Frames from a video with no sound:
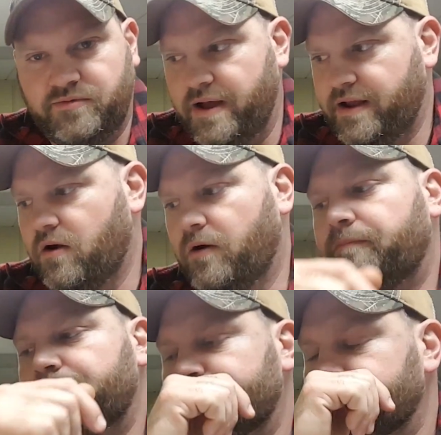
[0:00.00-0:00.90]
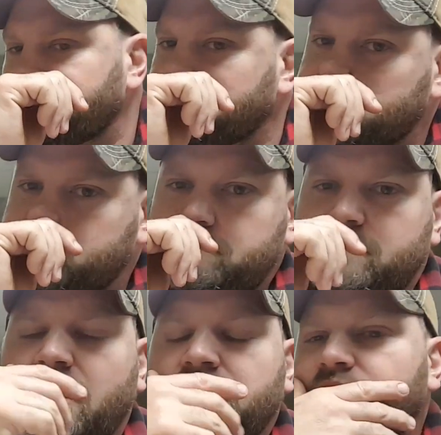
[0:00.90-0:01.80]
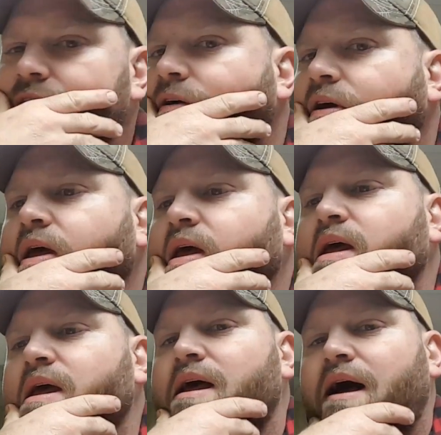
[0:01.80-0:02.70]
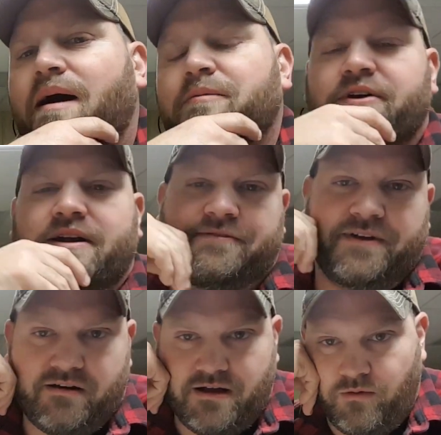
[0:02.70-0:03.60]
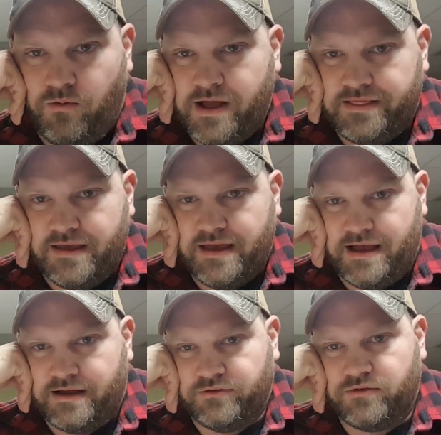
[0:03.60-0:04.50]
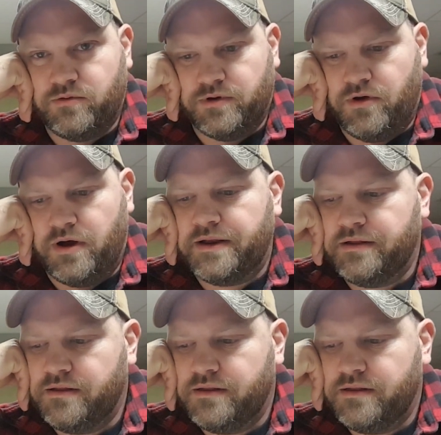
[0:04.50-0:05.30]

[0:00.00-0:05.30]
is my goal. So I'm trying to figure out what the heck is going on.